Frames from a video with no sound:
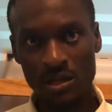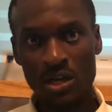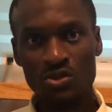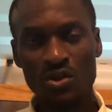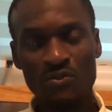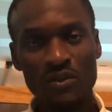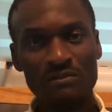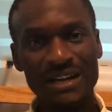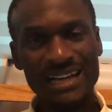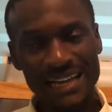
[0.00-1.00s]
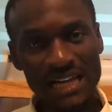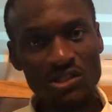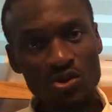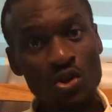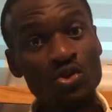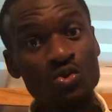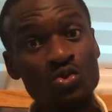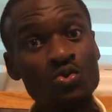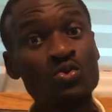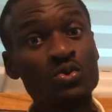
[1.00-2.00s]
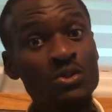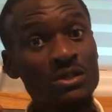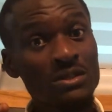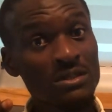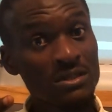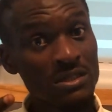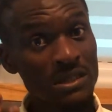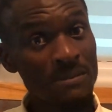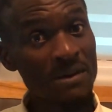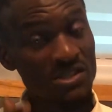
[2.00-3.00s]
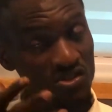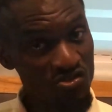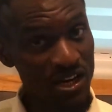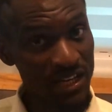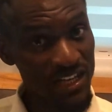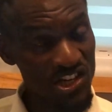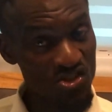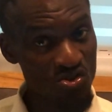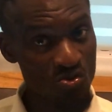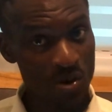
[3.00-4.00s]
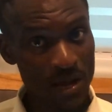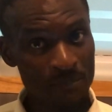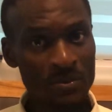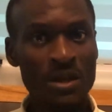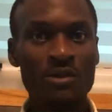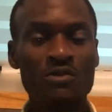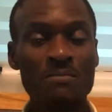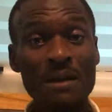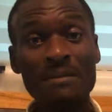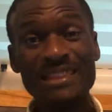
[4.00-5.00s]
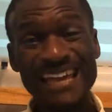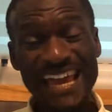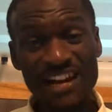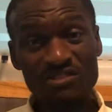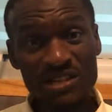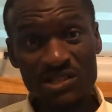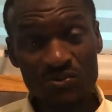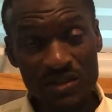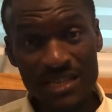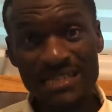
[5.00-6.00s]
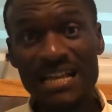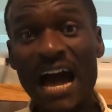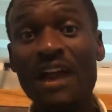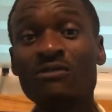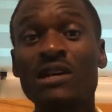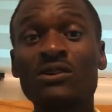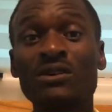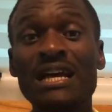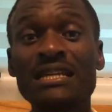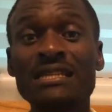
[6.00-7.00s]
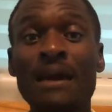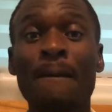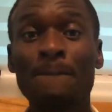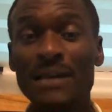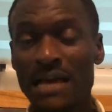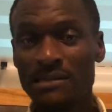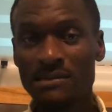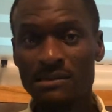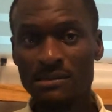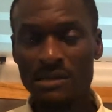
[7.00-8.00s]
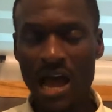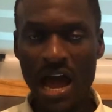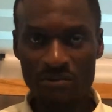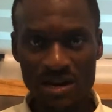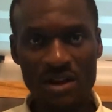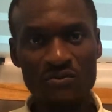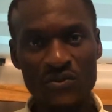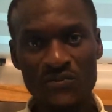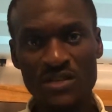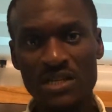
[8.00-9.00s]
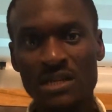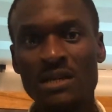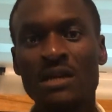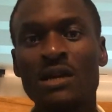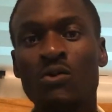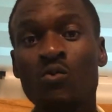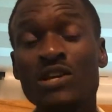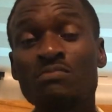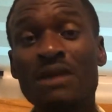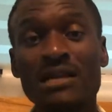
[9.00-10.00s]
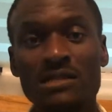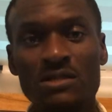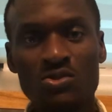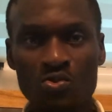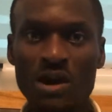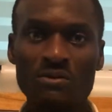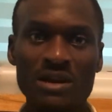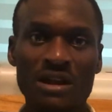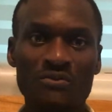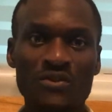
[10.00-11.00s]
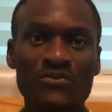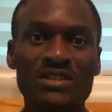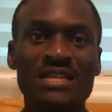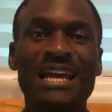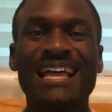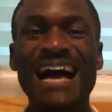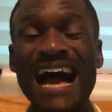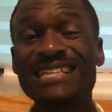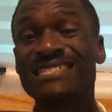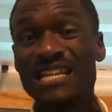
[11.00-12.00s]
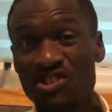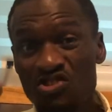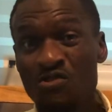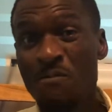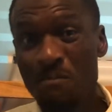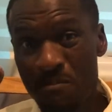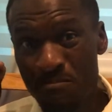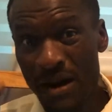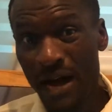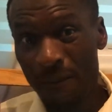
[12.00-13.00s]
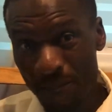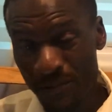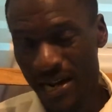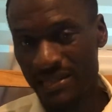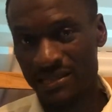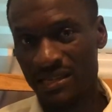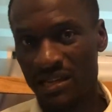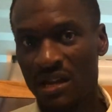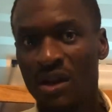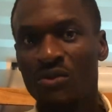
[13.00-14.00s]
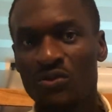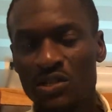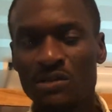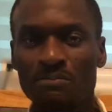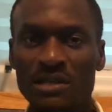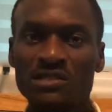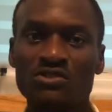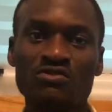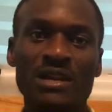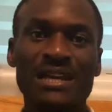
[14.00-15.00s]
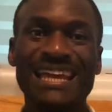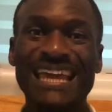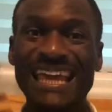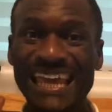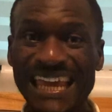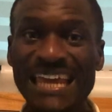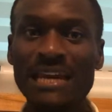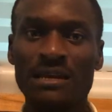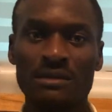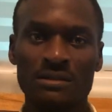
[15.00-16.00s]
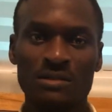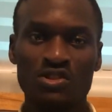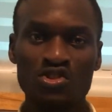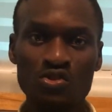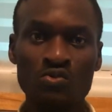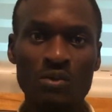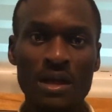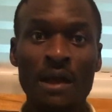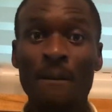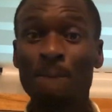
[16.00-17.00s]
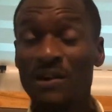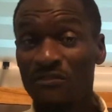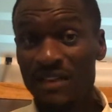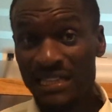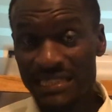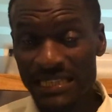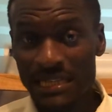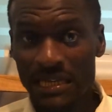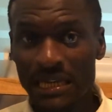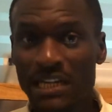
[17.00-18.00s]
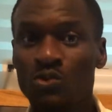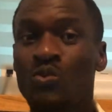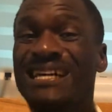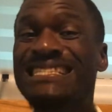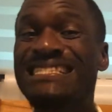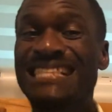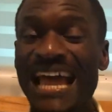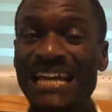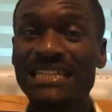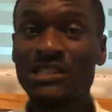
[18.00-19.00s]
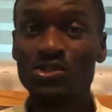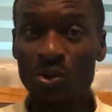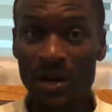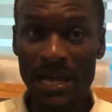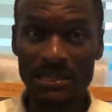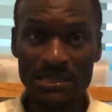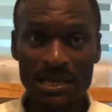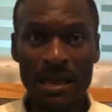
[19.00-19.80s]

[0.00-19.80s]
So if you have a client going to do chimpanzee trekking in Nyungwe, remember the entrance fee is $100 plus $150, which makes $250 as the new park pricing for chimpanzee trekking in Nyungwe. Previously, it was $90.